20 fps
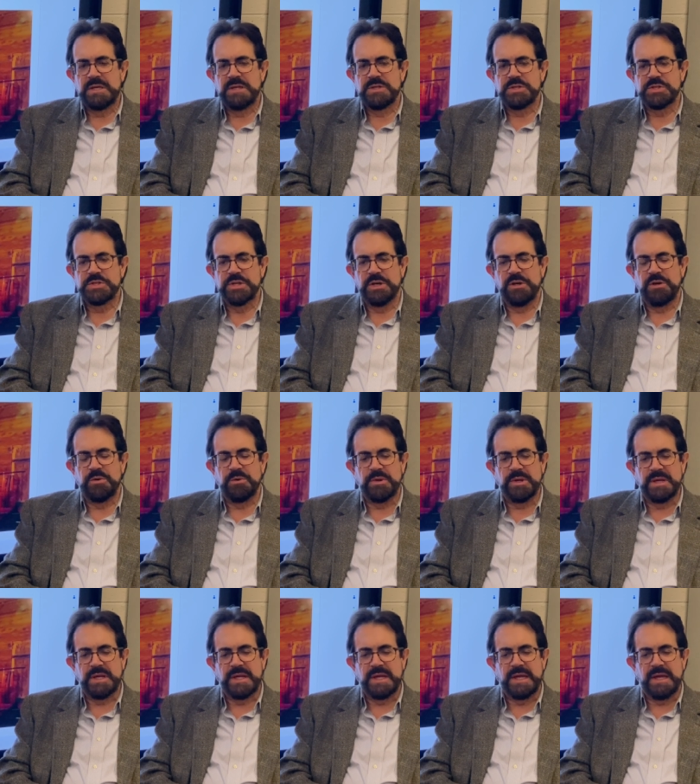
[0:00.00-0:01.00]
so
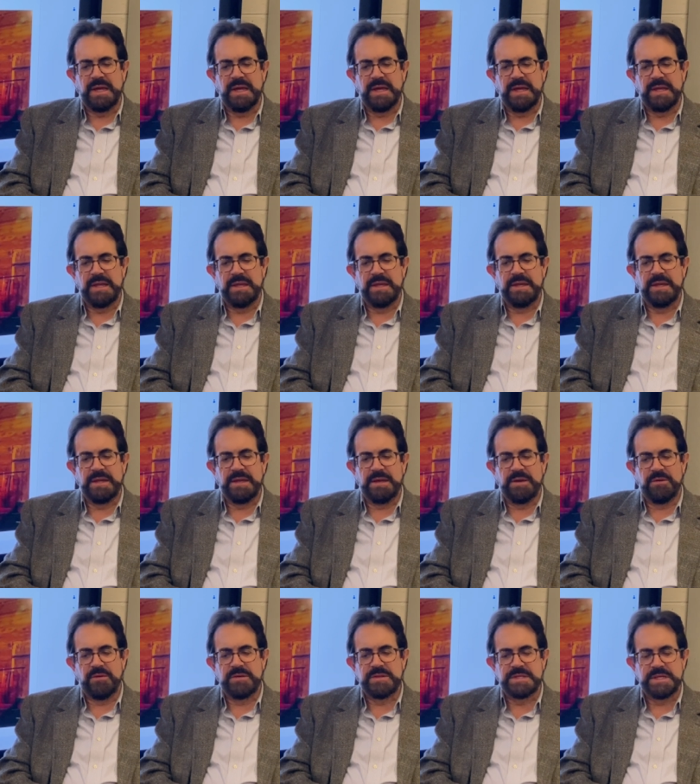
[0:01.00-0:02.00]

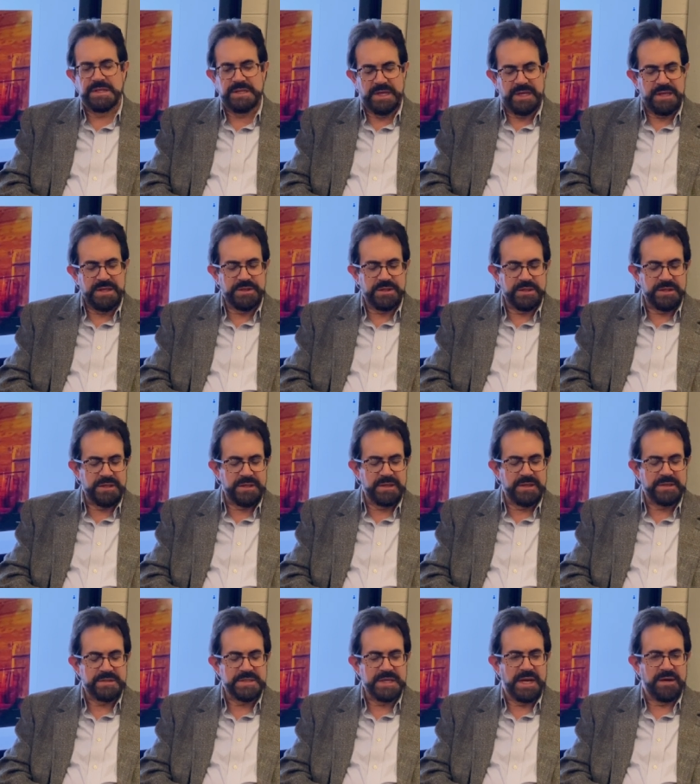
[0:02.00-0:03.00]
Today, the
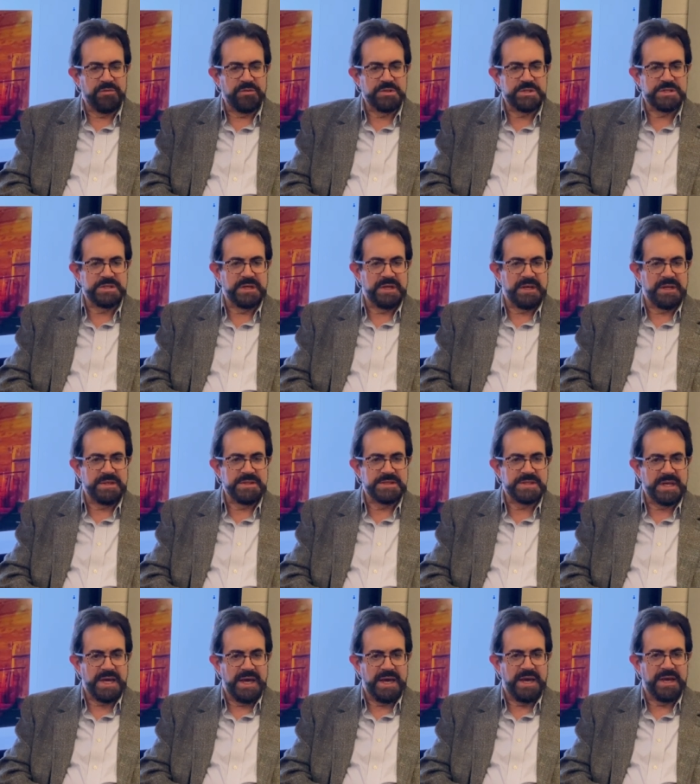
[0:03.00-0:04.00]
tavern stands
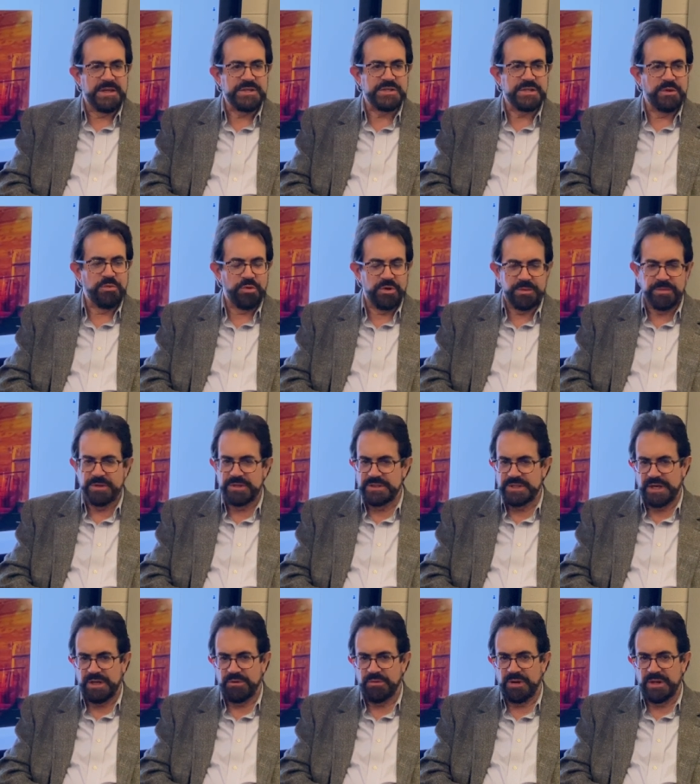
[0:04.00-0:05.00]
as it would have been
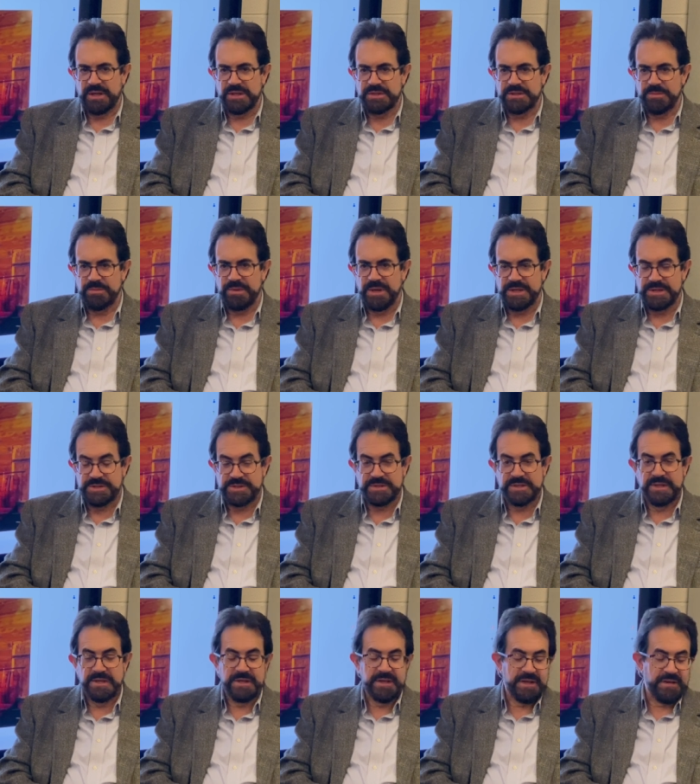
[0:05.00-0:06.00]
decorated to the best
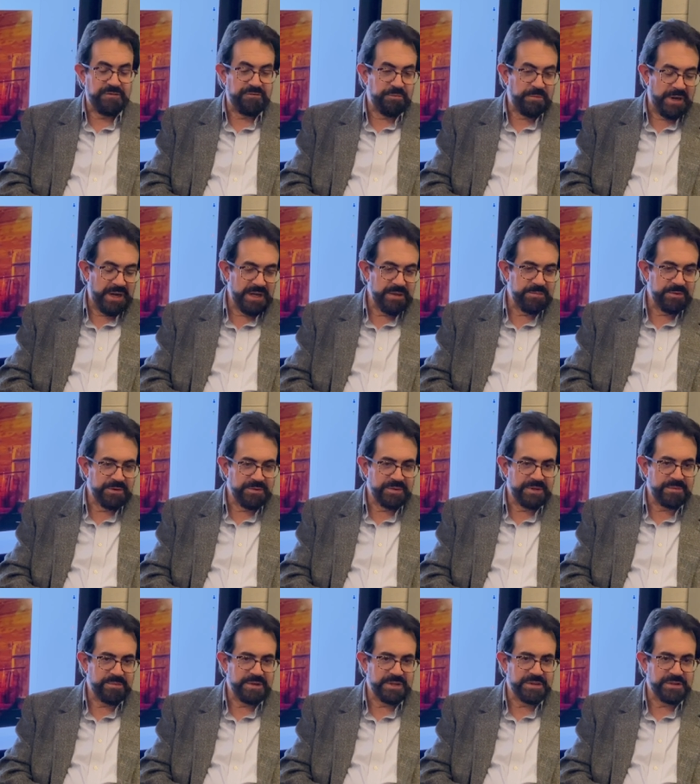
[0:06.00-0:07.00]
of my ability,
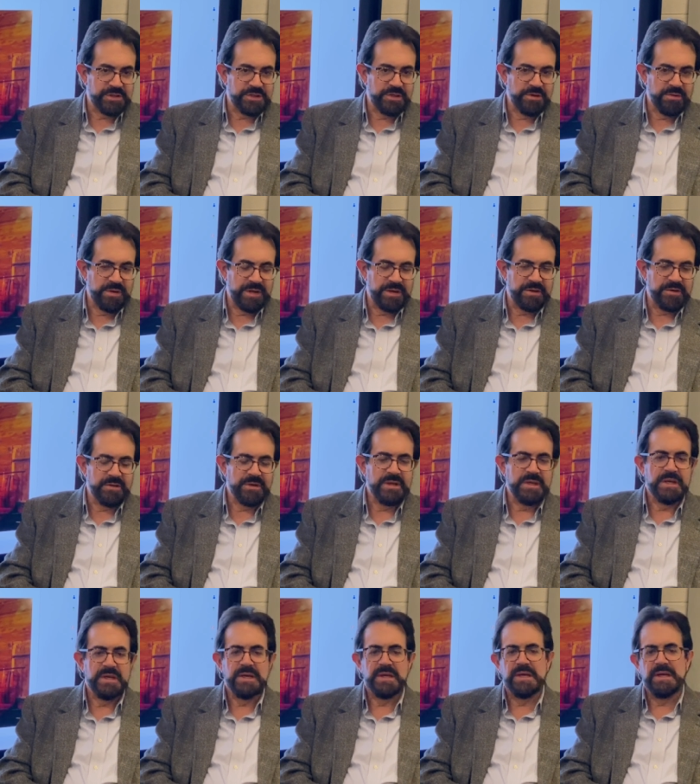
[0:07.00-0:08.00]
being the curator,
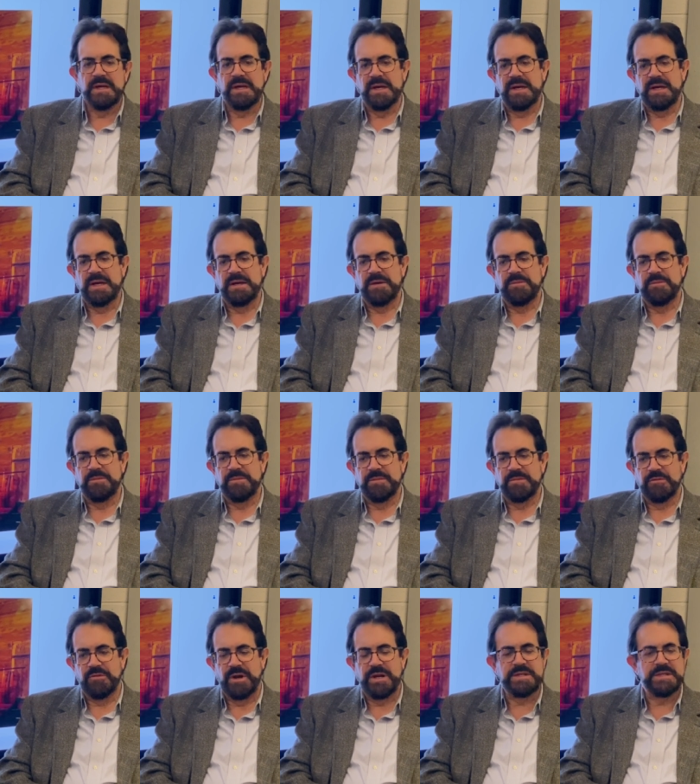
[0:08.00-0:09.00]
um,
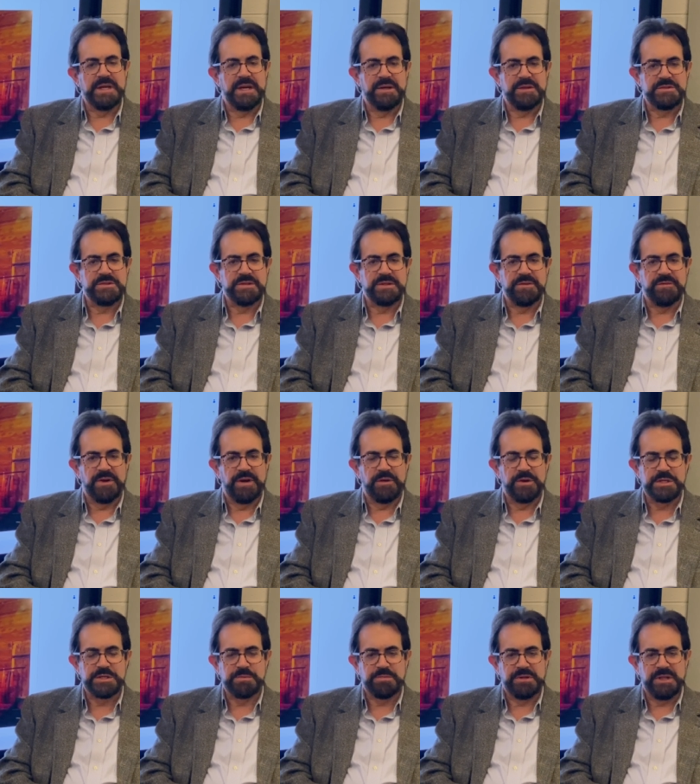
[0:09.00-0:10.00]
right down to the
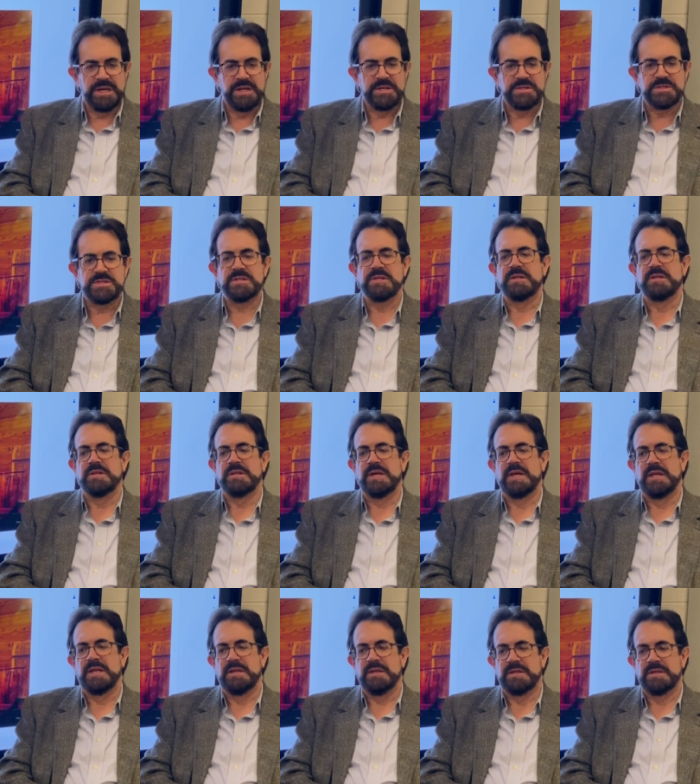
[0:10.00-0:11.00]
various plates and,
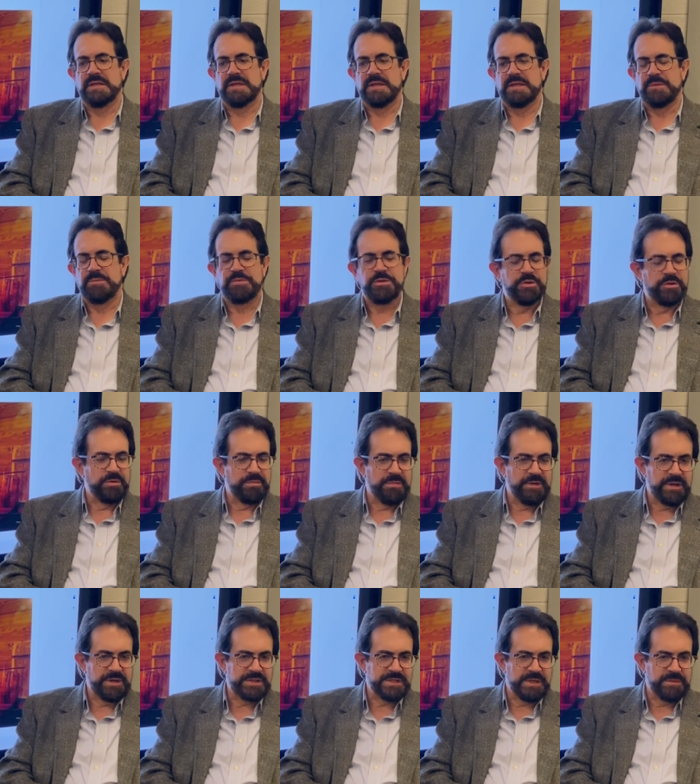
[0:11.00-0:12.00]
and uh, pewter
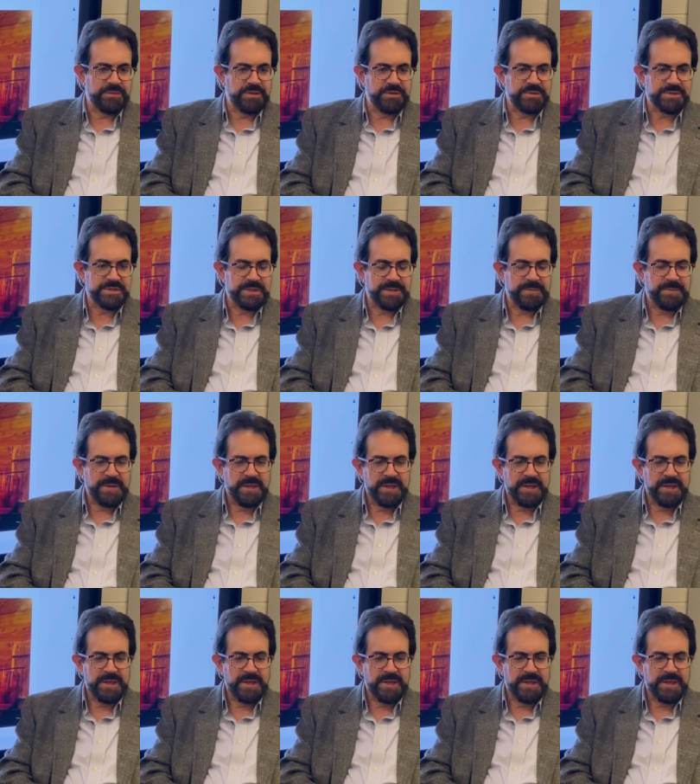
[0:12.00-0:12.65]
mugs I'm using,